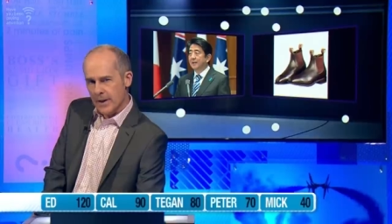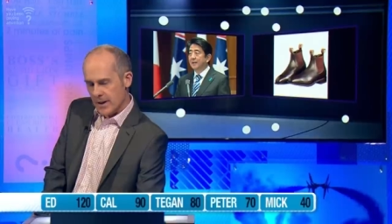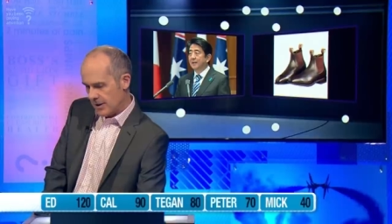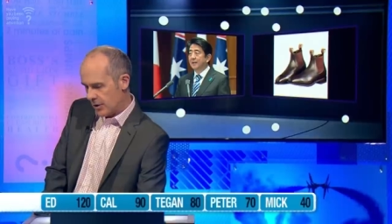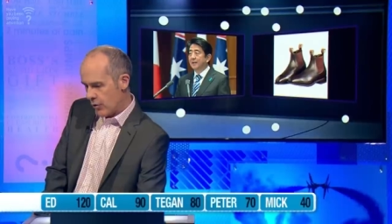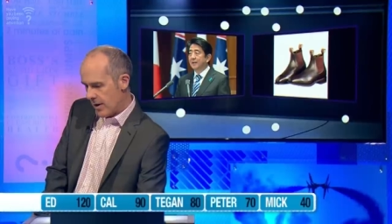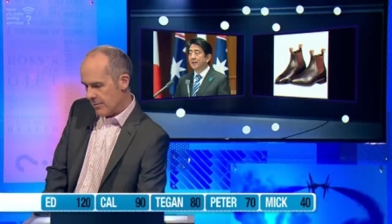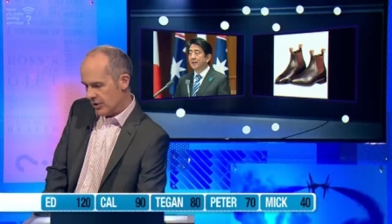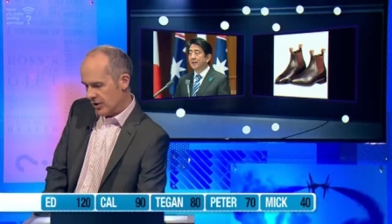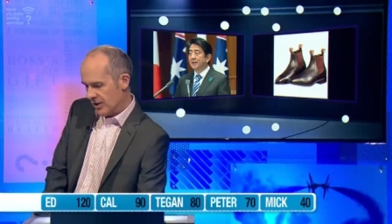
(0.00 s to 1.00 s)
these two
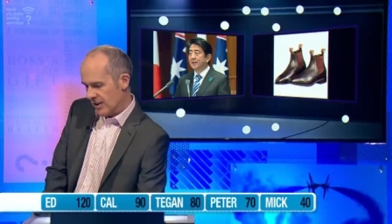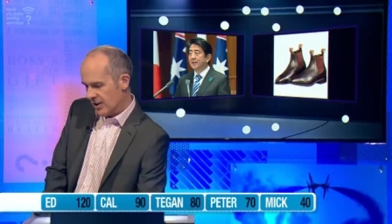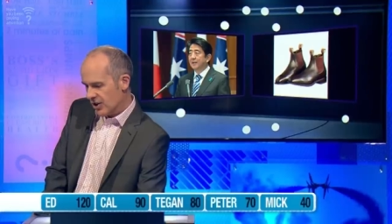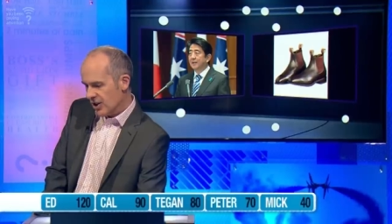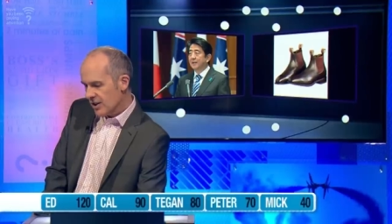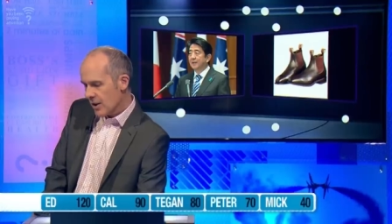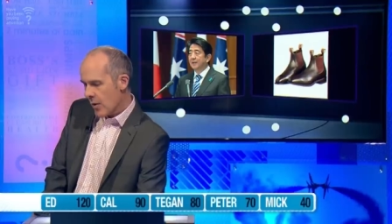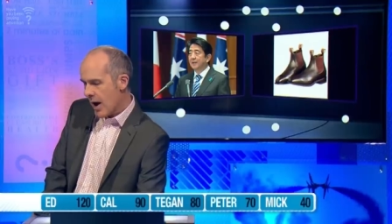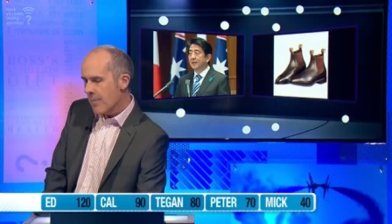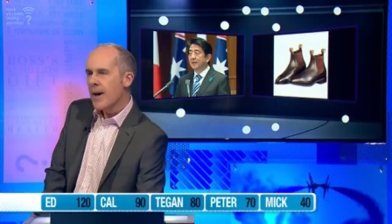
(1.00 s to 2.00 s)
images, Shinzo
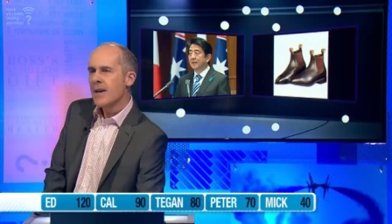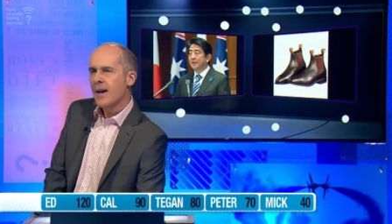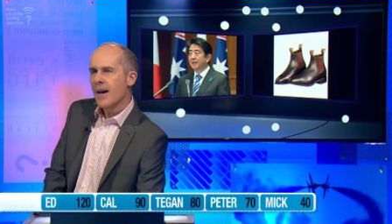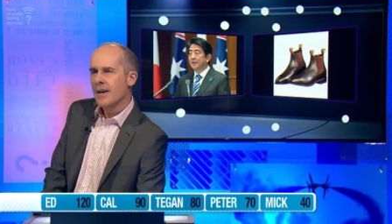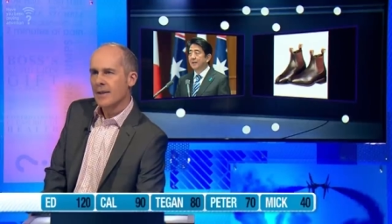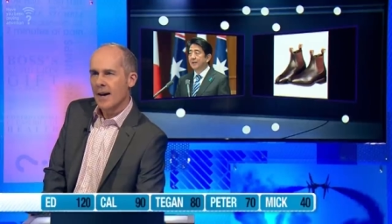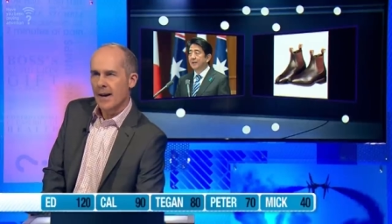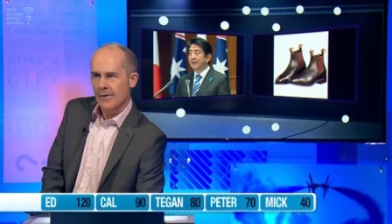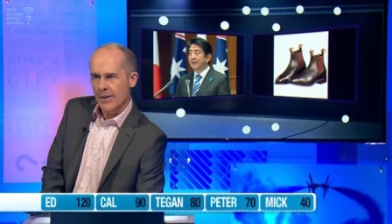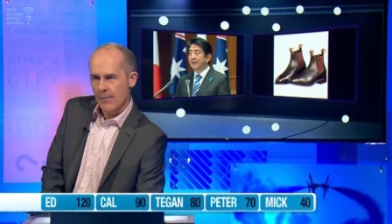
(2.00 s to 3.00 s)
Abe and
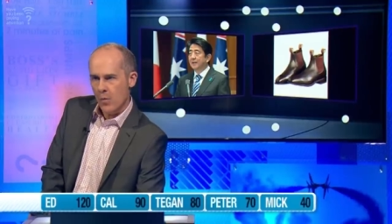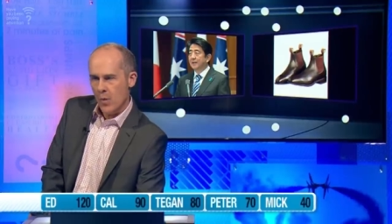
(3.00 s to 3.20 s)
R.M.